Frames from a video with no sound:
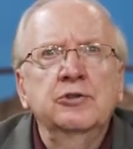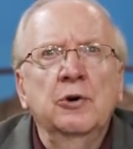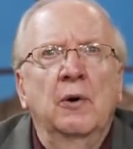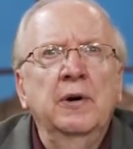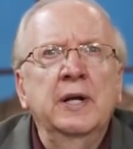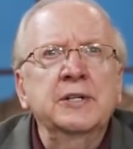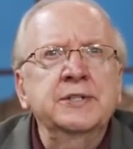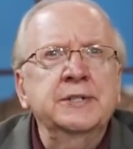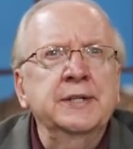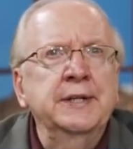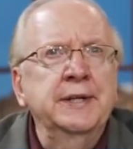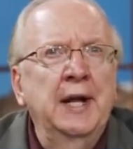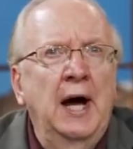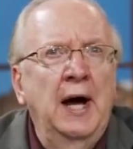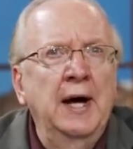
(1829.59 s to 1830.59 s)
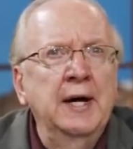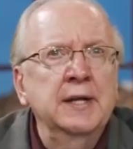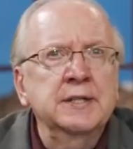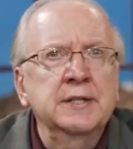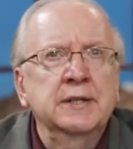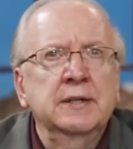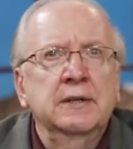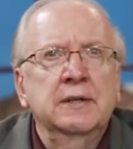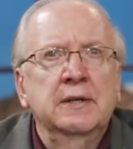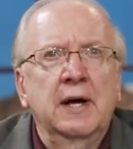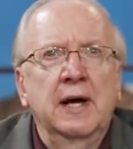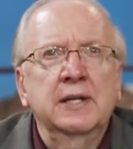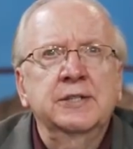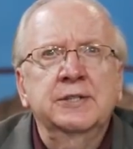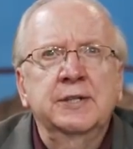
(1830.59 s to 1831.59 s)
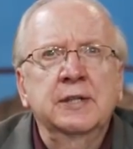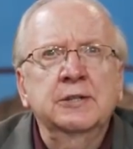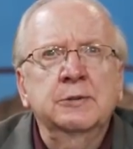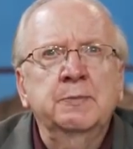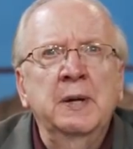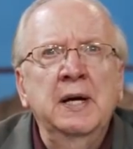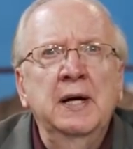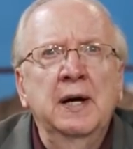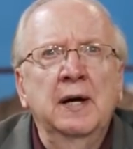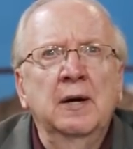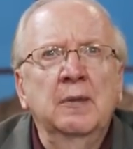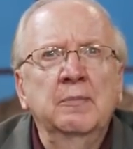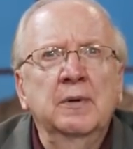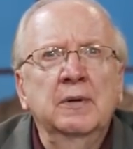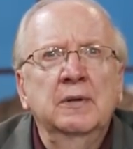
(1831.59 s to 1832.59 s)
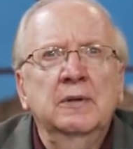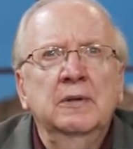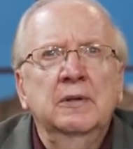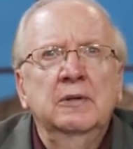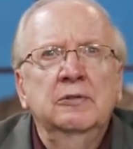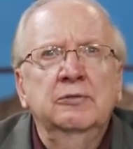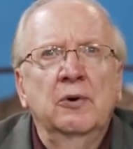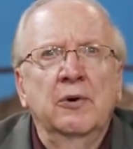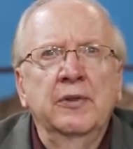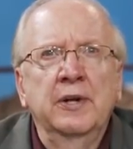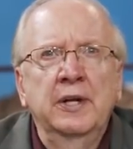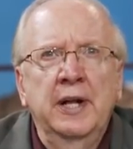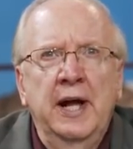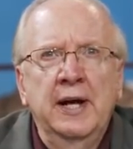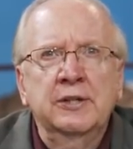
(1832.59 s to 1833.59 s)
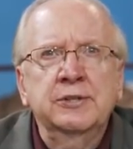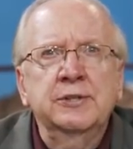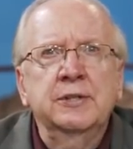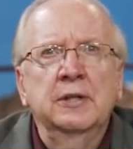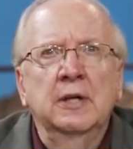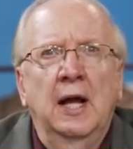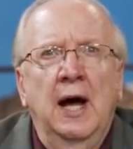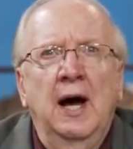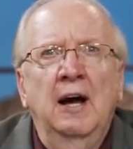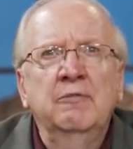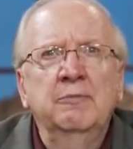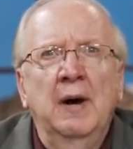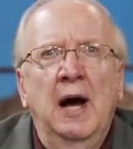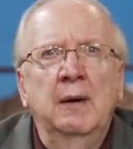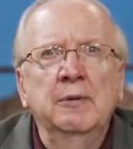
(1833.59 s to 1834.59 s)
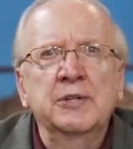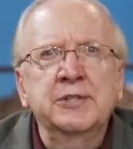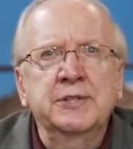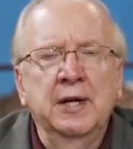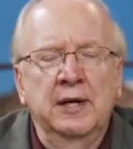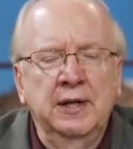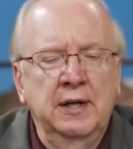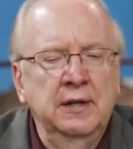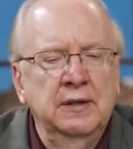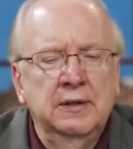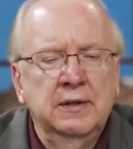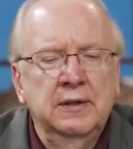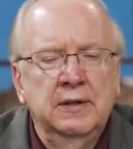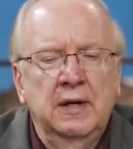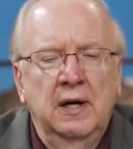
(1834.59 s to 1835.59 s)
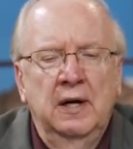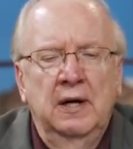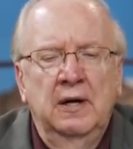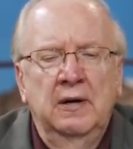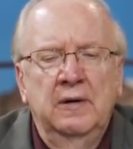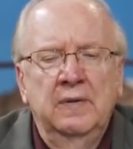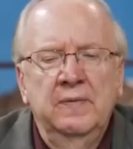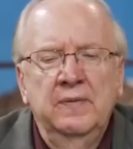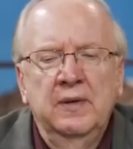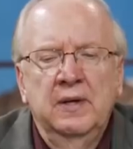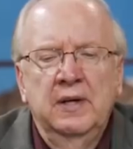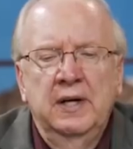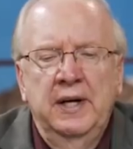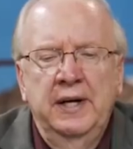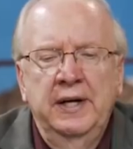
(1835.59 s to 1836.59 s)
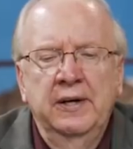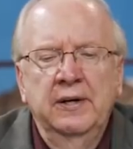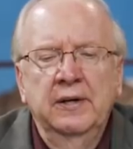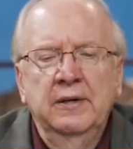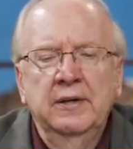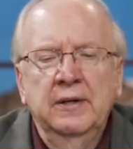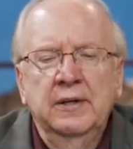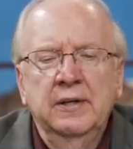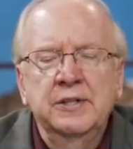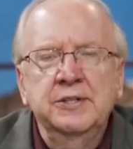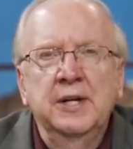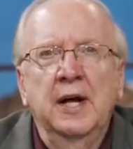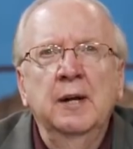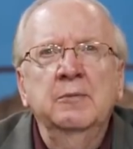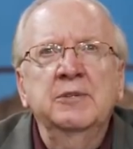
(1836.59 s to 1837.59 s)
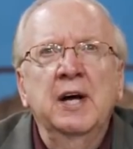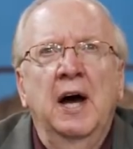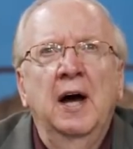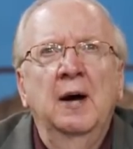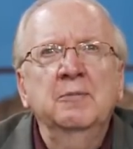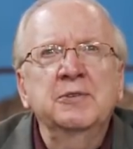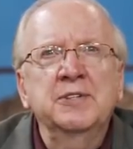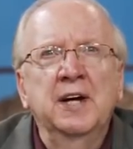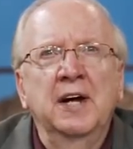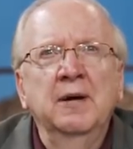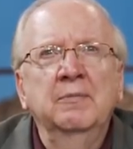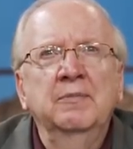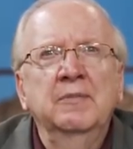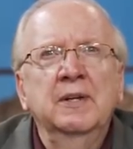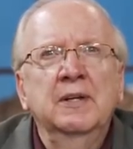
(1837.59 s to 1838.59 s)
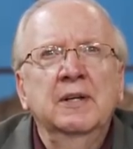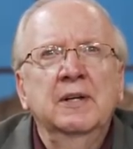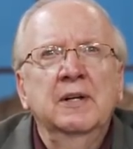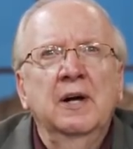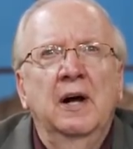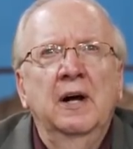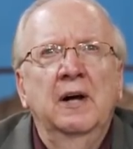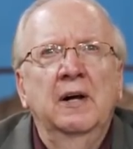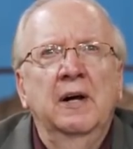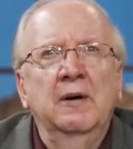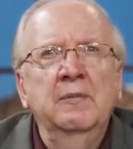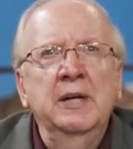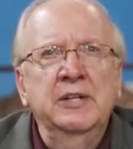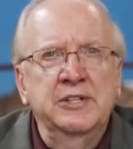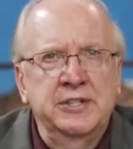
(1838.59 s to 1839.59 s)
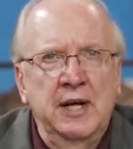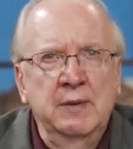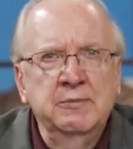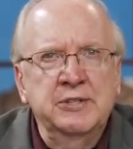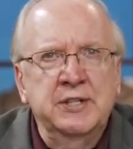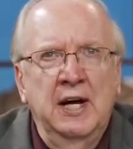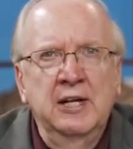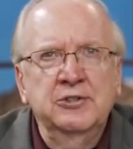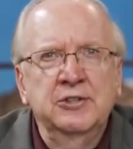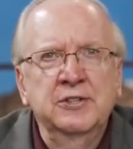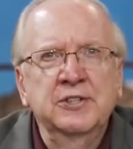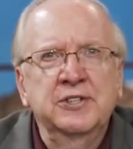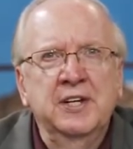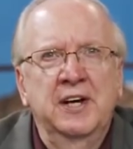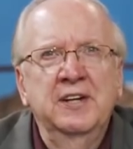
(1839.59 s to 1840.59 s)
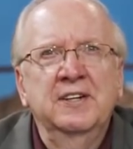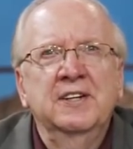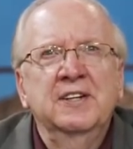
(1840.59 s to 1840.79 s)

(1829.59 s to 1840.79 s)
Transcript: Join us tonight at 6 p.m. for the next live Bible study here, same time, same station,